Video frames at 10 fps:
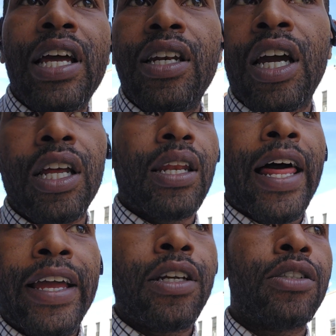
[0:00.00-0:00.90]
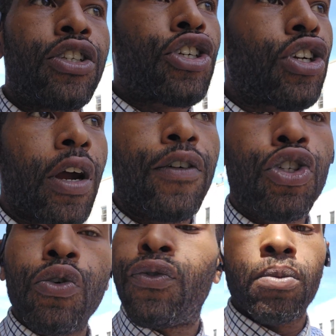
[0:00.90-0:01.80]
nothing like discourage
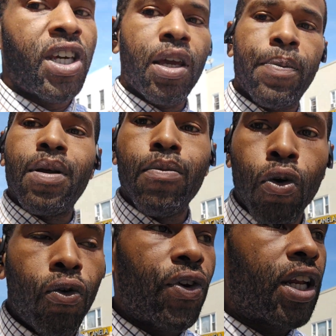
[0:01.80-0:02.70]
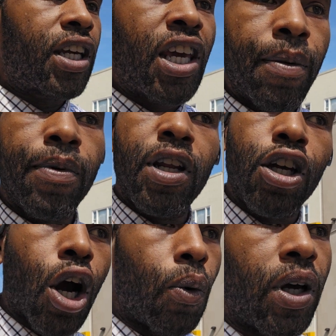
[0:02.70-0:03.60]
you from keeping it moving and keeping it
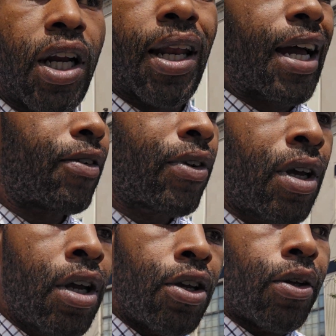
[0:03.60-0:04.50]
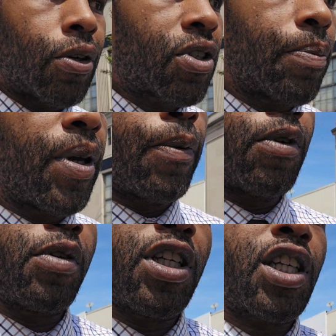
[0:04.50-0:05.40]
going in life. You know, some people
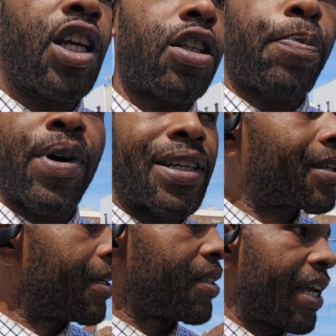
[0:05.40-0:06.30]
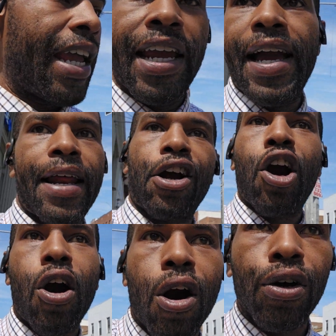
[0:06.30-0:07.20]
would just get depressed because they ain't got a
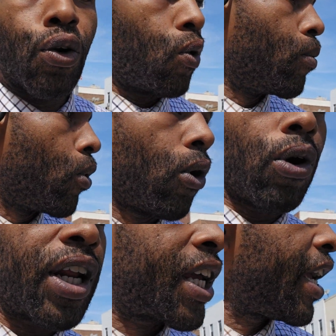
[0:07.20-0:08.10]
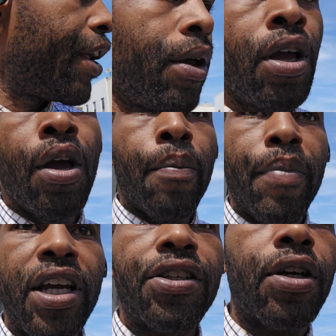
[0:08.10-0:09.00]
car no more, or they can't
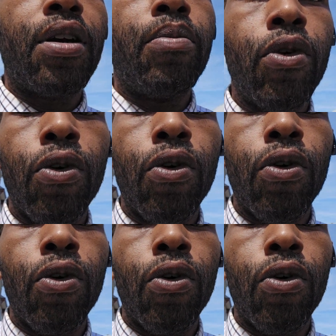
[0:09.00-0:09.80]
make certain moves.